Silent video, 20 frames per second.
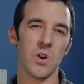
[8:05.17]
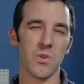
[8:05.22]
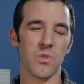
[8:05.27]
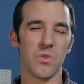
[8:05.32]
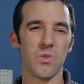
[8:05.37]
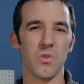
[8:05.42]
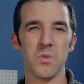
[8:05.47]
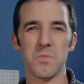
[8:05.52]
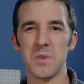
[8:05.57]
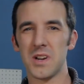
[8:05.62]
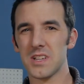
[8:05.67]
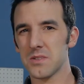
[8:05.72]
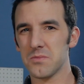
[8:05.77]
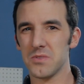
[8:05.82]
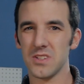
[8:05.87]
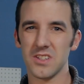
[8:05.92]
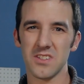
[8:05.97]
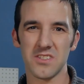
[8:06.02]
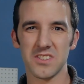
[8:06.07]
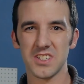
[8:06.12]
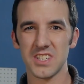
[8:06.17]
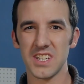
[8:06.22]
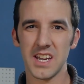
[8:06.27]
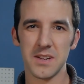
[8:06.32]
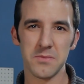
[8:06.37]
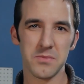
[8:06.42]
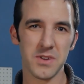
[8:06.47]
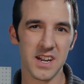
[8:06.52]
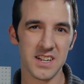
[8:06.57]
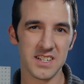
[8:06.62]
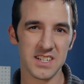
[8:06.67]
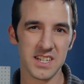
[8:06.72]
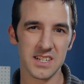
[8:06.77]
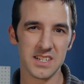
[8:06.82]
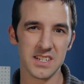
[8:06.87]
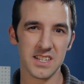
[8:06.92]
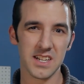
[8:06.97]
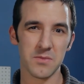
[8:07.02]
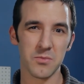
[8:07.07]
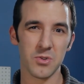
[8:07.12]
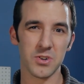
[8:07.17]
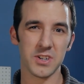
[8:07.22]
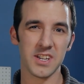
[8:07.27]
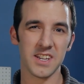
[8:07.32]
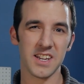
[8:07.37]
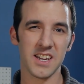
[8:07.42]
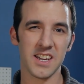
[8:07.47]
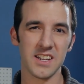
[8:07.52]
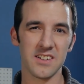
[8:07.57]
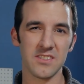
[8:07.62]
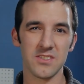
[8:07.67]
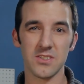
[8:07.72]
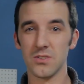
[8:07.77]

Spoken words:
or possibly little side projects that I'm working on.